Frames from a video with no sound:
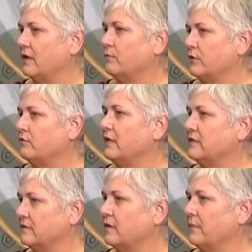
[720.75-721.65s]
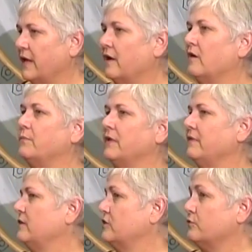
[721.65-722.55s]
where you need some help, and
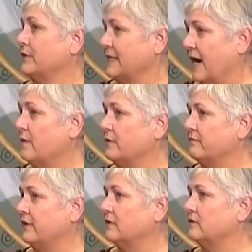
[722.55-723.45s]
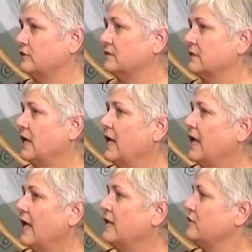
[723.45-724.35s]
then just retirement villages.
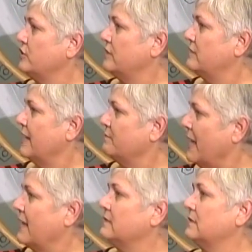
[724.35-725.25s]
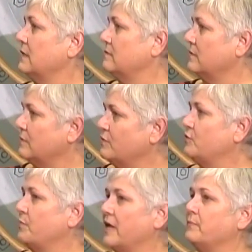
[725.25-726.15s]
And she'd take magazines and
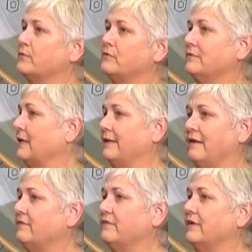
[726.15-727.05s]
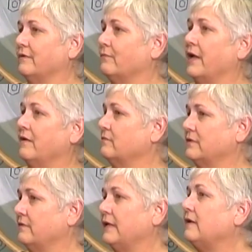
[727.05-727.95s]
newspapers and everything around
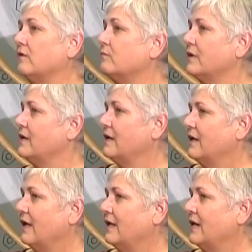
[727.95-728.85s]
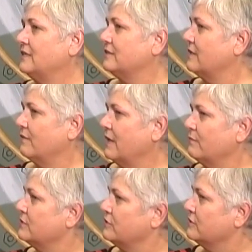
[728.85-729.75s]
for them. And I just thought
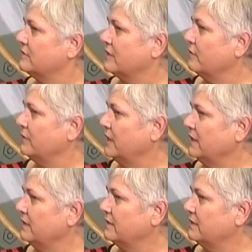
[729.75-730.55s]
that was just so neat.